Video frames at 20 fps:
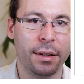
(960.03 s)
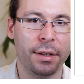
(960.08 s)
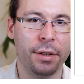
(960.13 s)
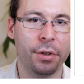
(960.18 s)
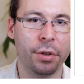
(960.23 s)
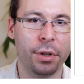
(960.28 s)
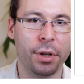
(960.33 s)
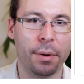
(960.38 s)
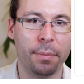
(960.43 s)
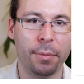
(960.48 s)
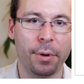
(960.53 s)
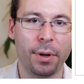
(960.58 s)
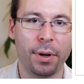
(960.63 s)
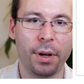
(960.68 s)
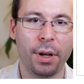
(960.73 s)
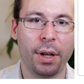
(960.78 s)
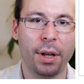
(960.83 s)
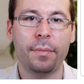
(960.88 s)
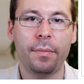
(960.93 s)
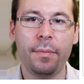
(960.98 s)
in the DOM.
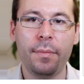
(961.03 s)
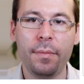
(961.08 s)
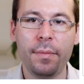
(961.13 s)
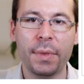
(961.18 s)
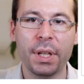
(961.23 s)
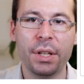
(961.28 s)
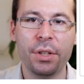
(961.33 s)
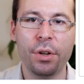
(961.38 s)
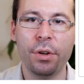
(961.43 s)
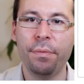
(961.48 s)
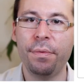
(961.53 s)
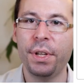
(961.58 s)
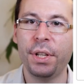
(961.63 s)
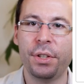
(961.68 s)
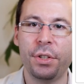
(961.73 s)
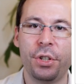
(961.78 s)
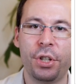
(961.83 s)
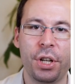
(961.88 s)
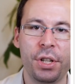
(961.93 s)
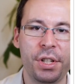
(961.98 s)
So if we
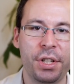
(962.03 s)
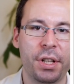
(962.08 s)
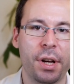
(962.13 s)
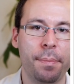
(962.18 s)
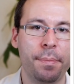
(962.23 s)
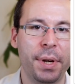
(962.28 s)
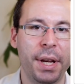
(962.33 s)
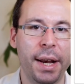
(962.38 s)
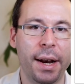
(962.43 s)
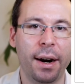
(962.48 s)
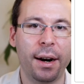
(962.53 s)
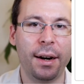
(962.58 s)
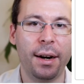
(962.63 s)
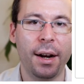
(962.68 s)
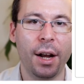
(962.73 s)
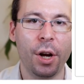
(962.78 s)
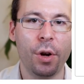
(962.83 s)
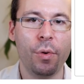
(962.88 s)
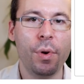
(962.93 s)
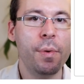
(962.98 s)
just stop here,
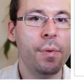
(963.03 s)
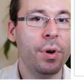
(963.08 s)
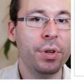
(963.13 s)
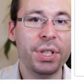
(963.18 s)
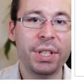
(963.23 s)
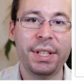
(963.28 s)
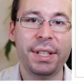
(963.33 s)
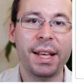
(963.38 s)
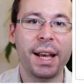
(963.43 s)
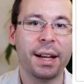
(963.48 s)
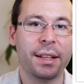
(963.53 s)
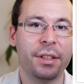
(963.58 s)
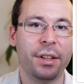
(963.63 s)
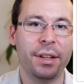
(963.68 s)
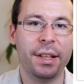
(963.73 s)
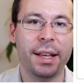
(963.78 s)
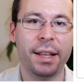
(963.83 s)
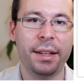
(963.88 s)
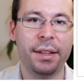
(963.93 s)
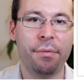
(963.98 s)
we won't see
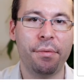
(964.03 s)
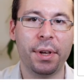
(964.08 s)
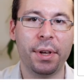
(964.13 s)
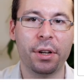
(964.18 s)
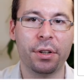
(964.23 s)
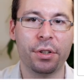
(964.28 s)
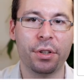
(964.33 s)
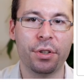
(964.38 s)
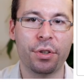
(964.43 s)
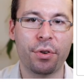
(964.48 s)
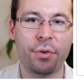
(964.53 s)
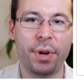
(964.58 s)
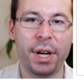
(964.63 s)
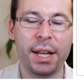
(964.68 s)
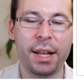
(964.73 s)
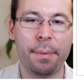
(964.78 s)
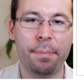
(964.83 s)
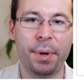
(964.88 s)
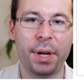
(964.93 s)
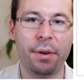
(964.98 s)
actually anything on the
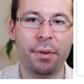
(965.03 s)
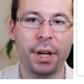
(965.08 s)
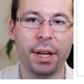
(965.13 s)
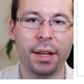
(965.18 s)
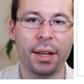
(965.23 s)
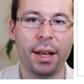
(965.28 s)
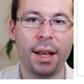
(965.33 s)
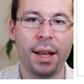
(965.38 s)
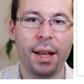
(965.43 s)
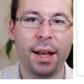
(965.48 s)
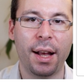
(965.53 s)
screen appearing,